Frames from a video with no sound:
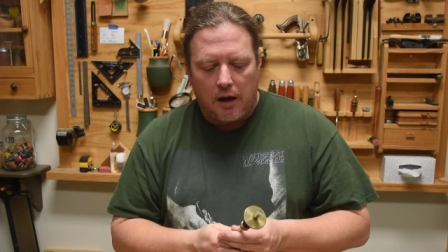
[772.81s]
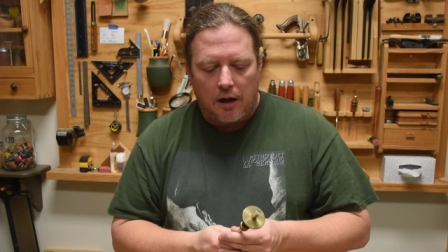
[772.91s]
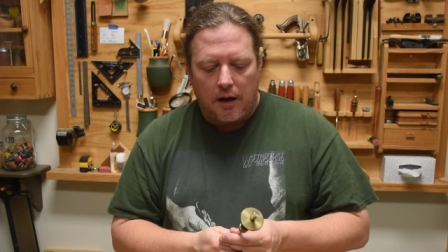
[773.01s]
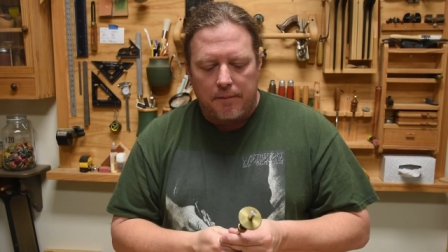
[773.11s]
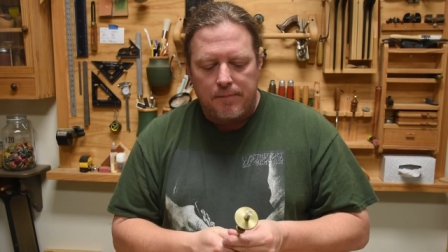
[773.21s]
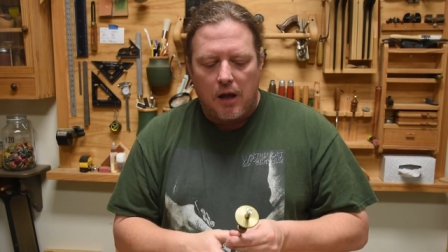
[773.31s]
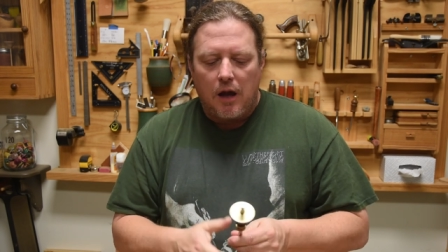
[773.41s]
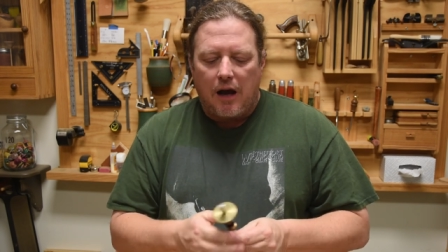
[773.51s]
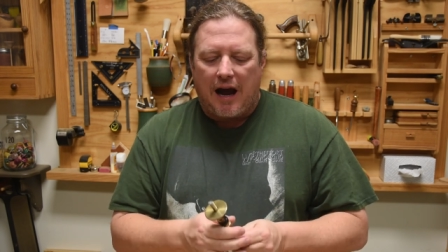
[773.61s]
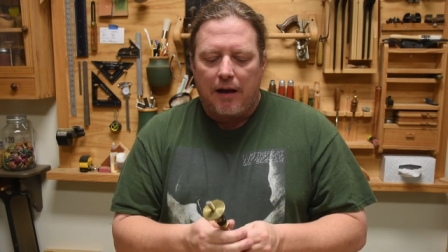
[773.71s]
Uh,
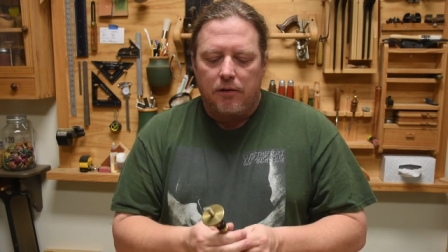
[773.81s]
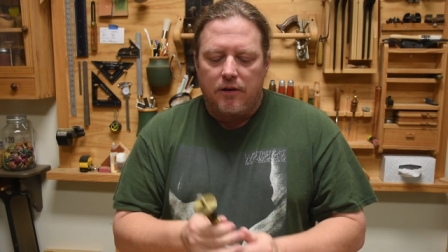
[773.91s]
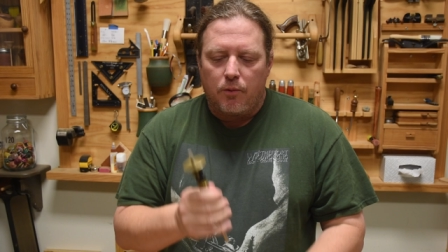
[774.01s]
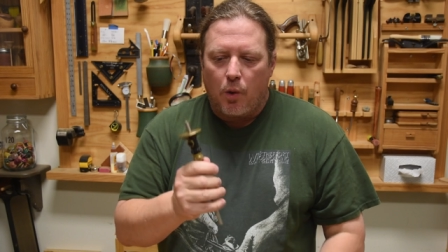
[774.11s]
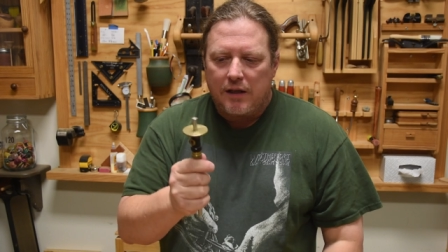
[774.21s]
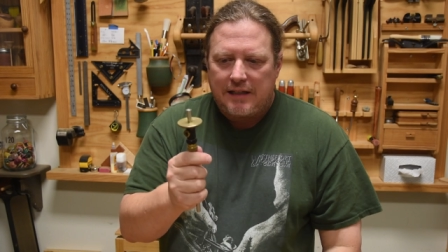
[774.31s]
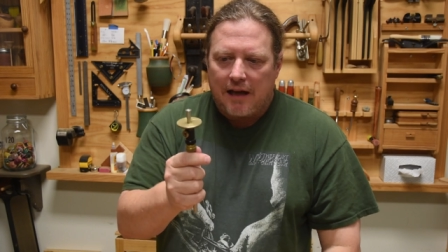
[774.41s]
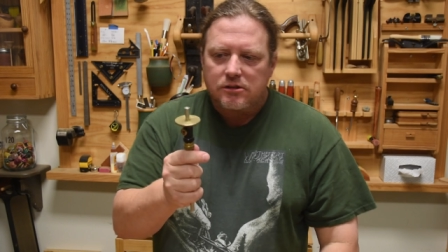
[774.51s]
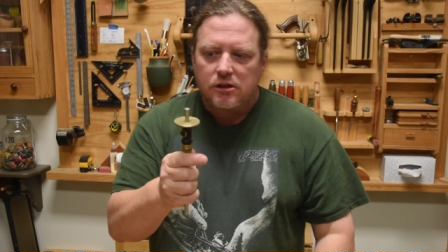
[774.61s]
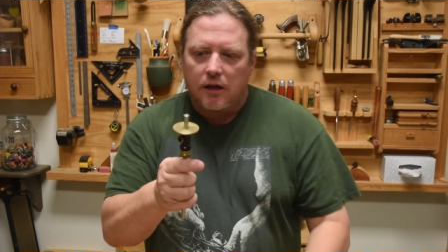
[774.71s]
I, the one
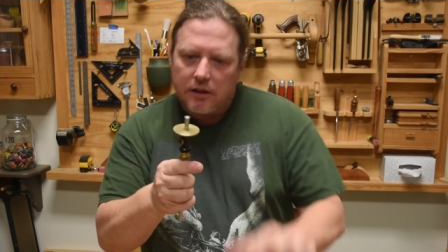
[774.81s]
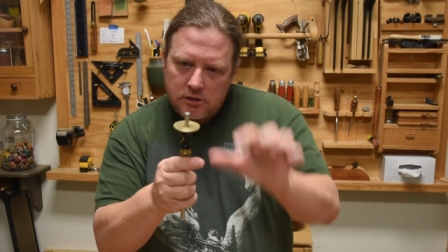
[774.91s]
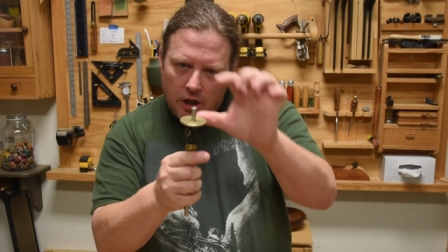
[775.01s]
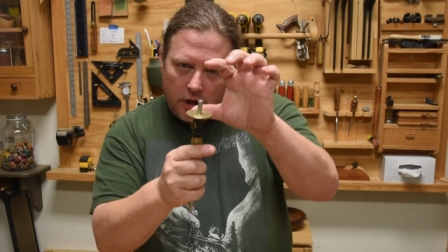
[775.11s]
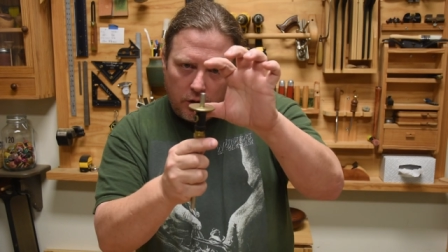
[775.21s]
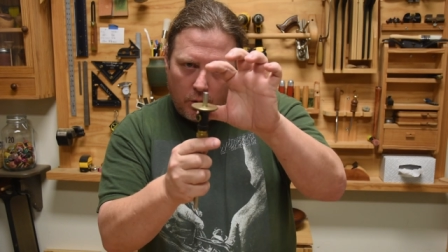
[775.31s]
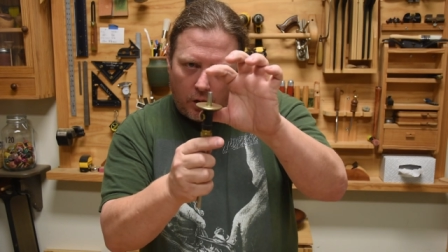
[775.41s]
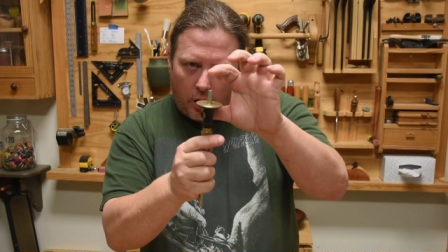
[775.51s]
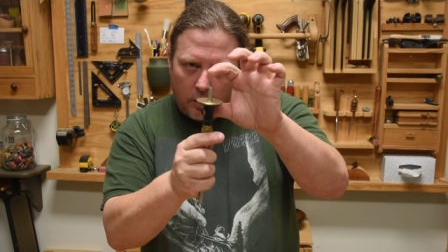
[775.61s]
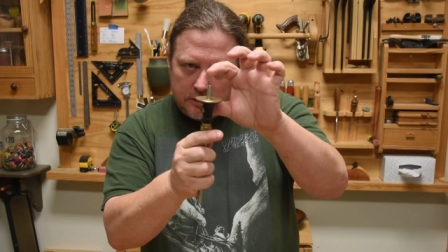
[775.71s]
downside is you
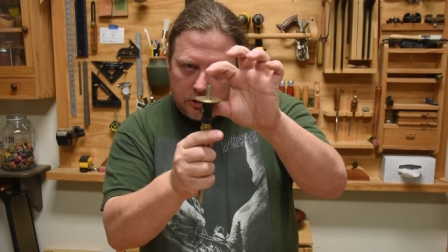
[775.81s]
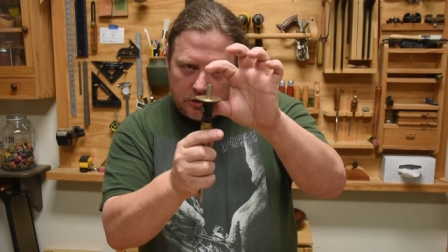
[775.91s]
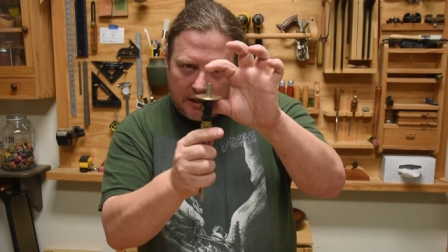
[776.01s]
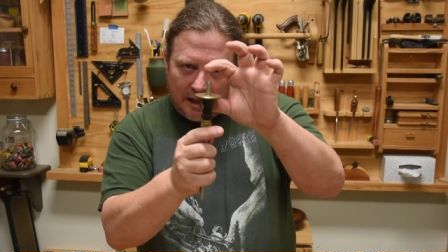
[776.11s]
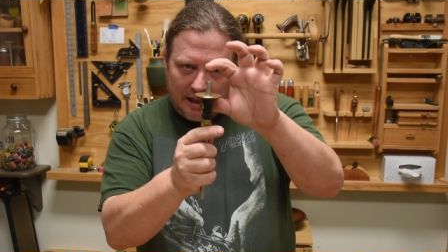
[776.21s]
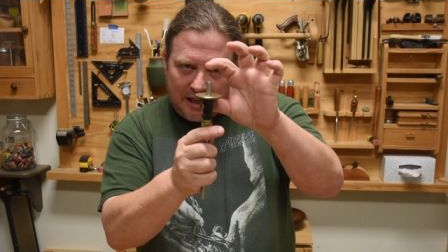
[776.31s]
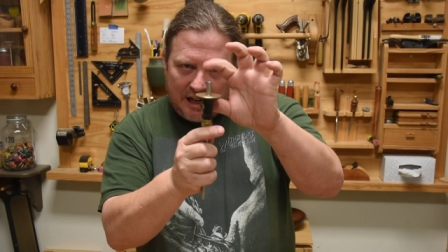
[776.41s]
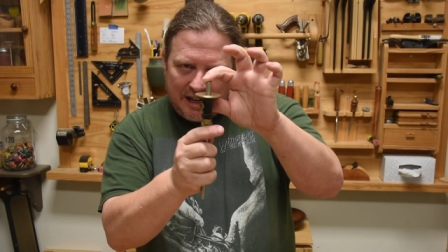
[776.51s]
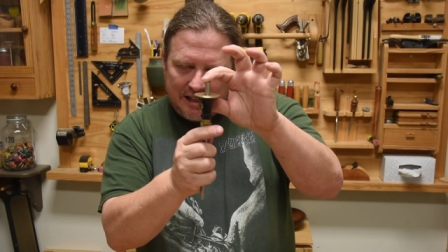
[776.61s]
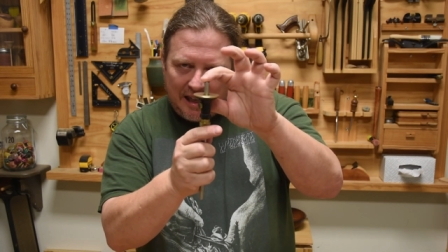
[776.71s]
are always using a
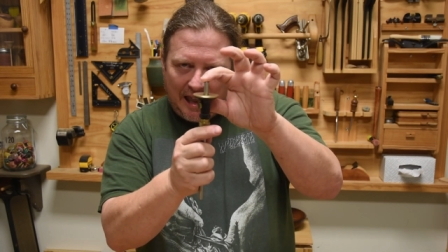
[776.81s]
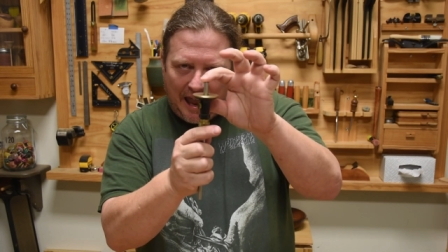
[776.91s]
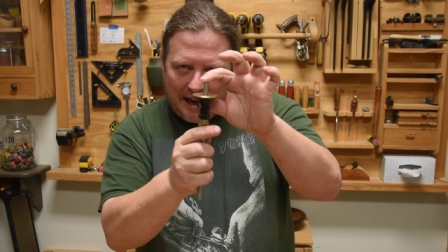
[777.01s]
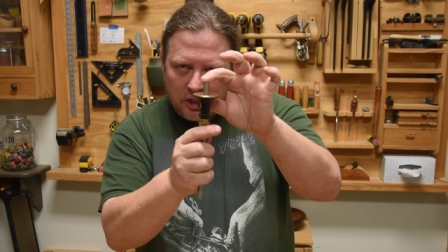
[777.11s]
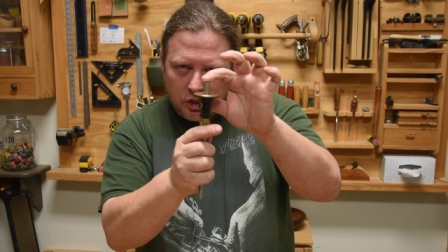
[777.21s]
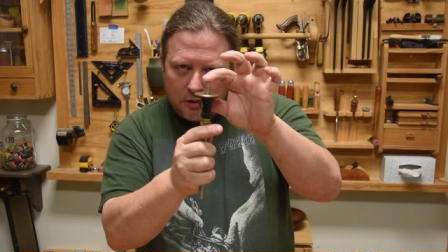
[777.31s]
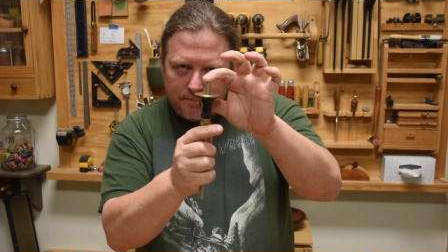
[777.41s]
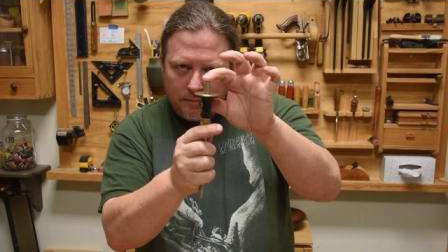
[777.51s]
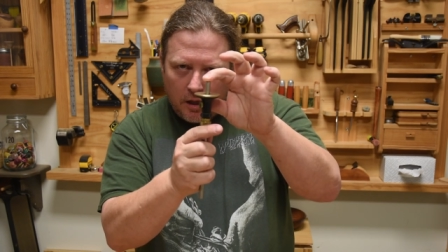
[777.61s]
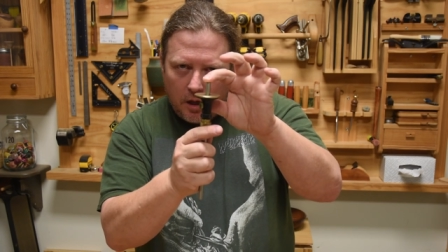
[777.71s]
cutting action,